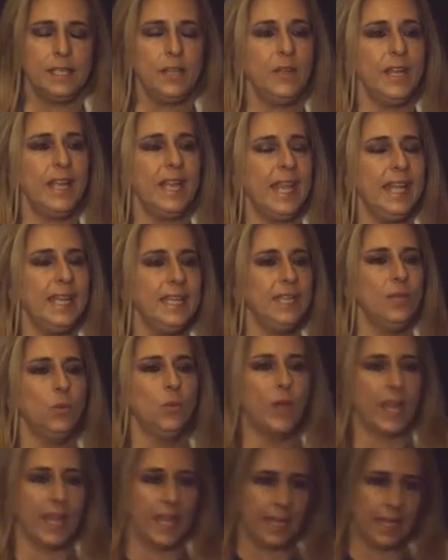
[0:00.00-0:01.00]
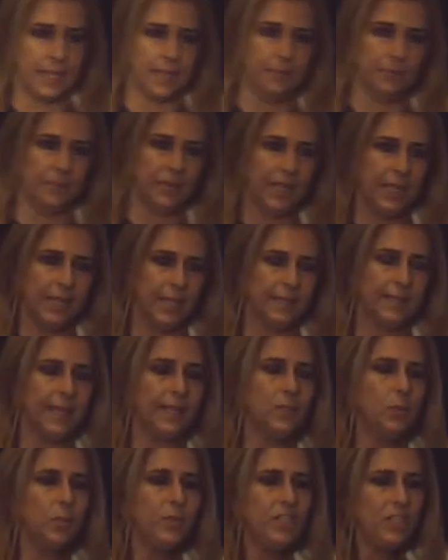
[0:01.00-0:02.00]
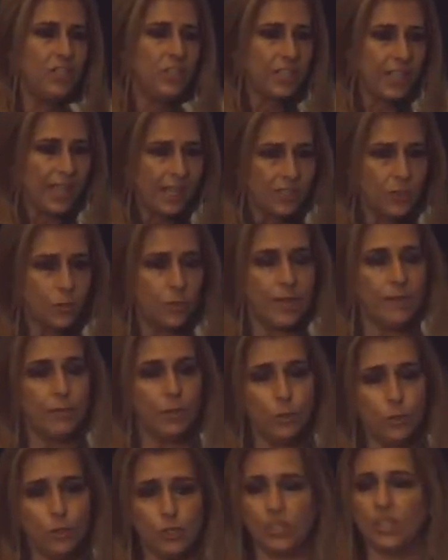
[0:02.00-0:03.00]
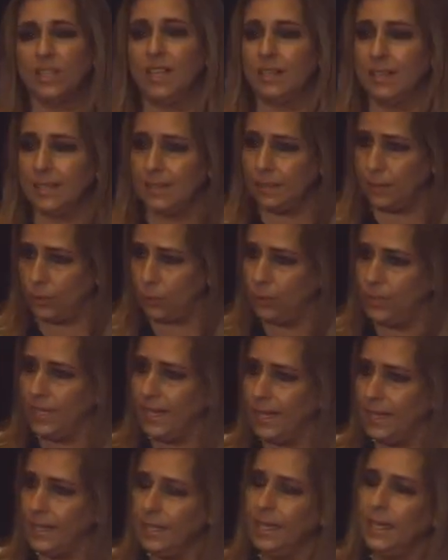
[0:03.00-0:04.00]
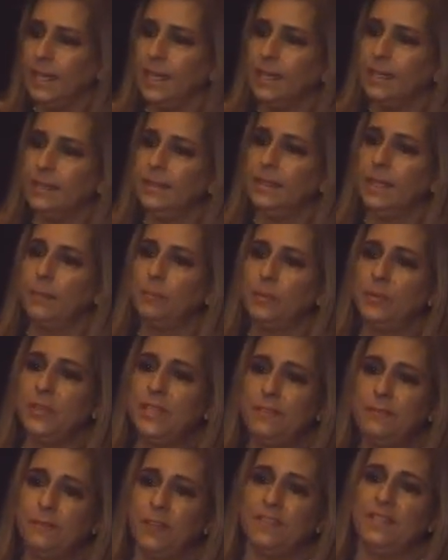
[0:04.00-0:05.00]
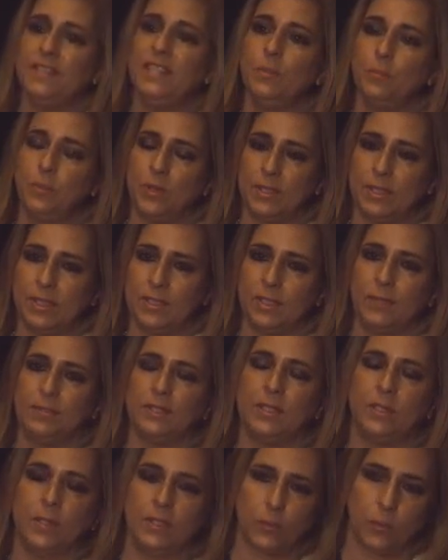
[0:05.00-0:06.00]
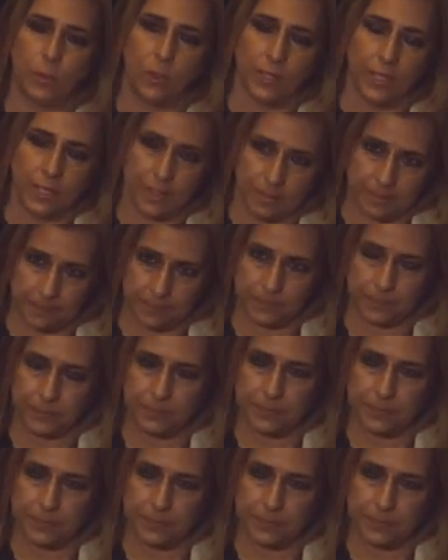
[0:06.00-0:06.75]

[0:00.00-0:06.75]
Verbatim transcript: there any way that which can revolutionize today the pre-funding process of the cross-border?